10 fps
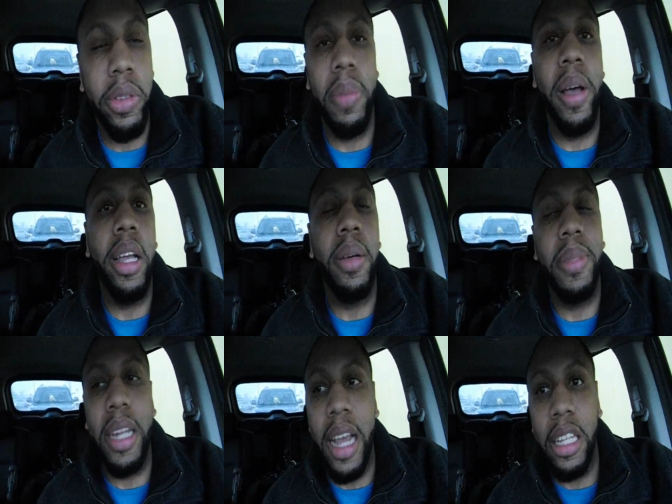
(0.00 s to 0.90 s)
somebody
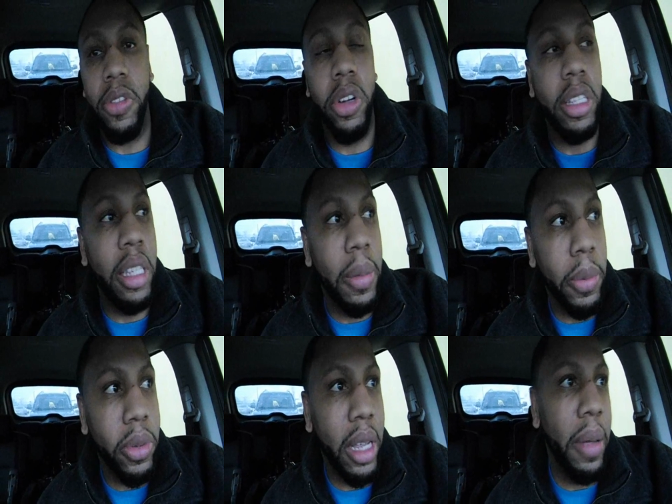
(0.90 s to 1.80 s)
comes in and asks for a
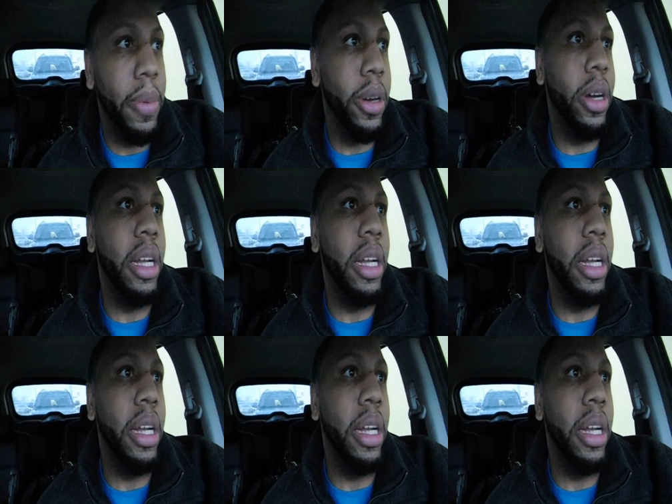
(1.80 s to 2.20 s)
temple taper,